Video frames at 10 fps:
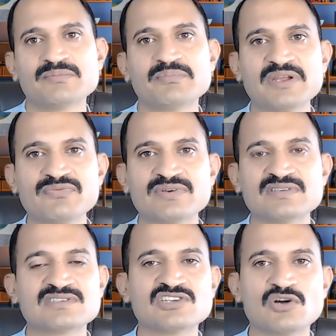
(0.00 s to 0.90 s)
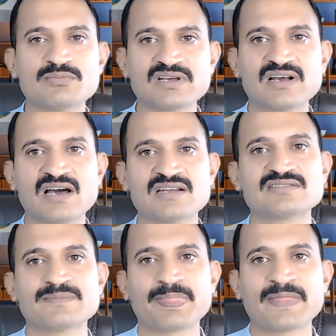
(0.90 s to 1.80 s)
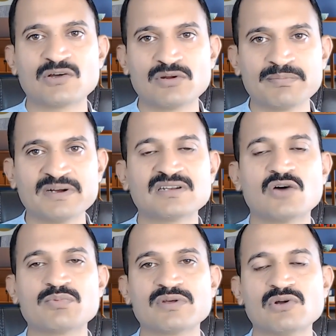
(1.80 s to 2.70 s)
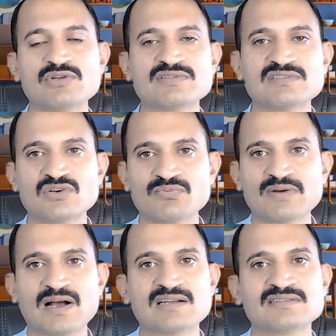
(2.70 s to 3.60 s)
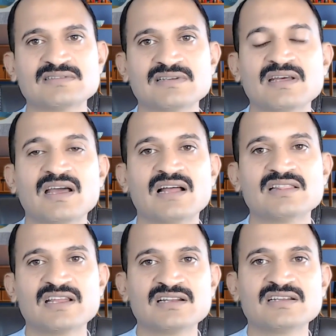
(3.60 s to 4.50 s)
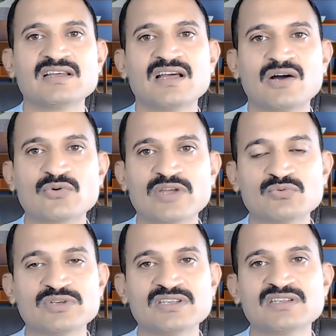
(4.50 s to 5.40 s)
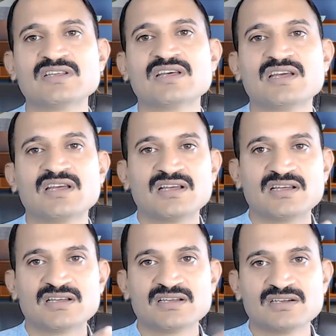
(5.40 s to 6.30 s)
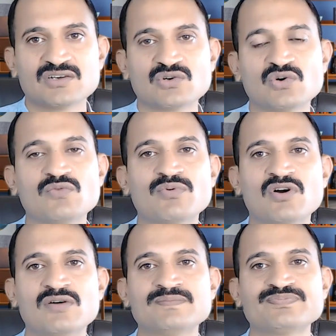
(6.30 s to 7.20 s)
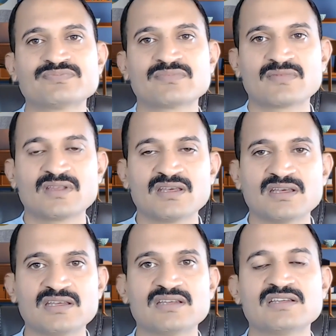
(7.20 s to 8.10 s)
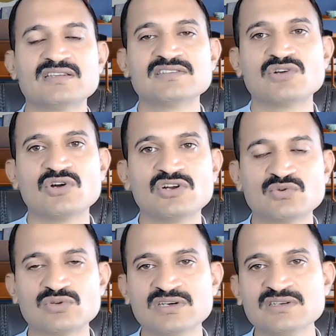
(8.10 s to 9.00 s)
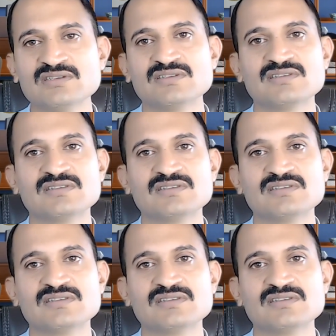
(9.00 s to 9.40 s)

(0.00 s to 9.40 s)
brief history of the cars, development of evolutions of cars, and then how can we go from engine oil to the